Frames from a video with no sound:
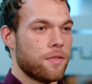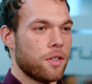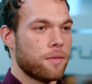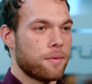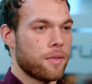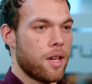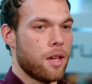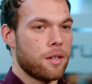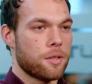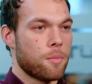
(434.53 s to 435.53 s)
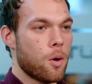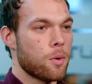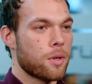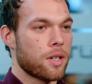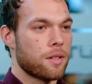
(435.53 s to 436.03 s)
full of
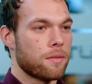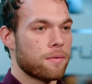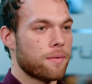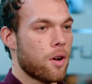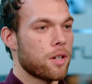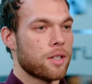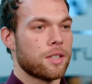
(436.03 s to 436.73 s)
smoke and fog.